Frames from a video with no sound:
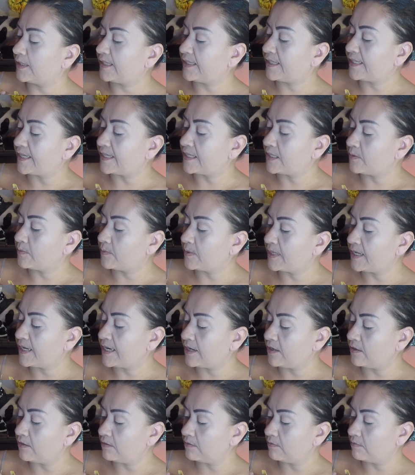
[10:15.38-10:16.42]
this one
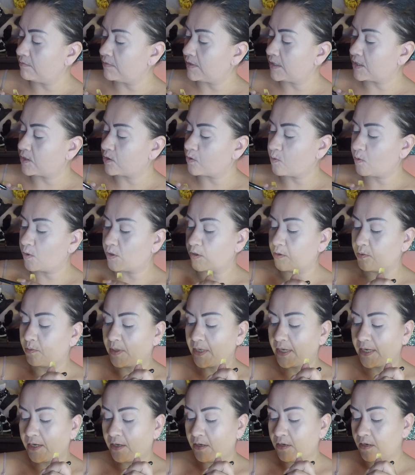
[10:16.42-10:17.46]
here, this corner one
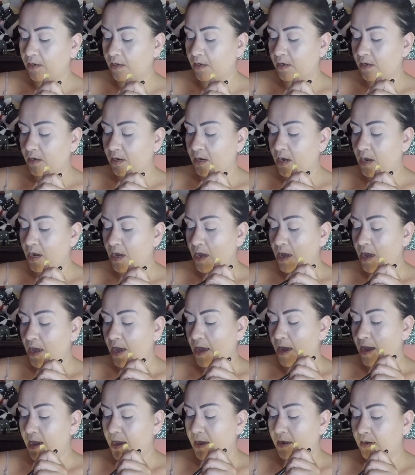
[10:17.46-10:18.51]
here,
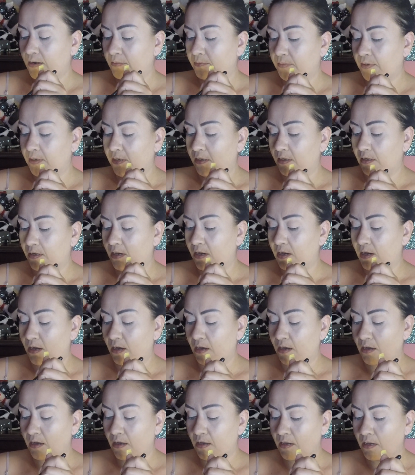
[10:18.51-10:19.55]
and I'm
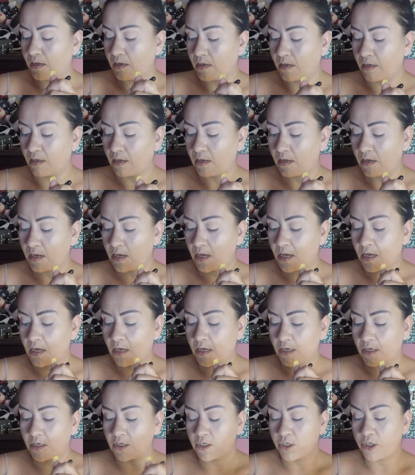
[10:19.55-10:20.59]
gonna
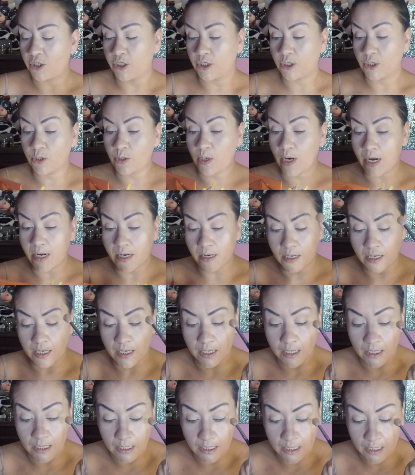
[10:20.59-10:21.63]
just try to
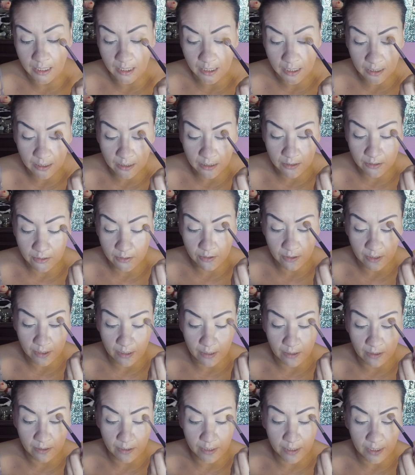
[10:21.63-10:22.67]
get it under
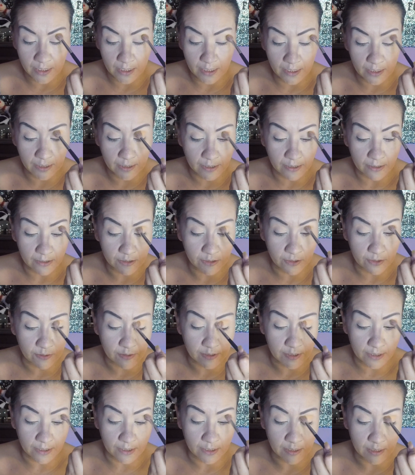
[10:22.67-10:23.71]
there, get it in there so you
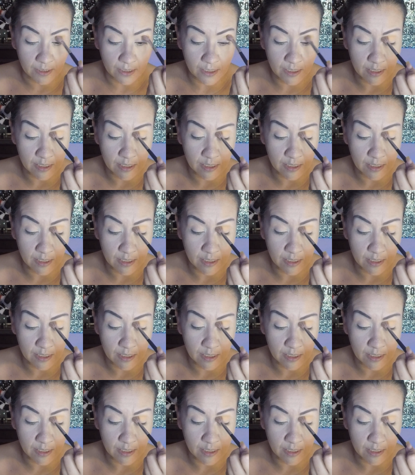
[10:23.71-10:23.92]
can,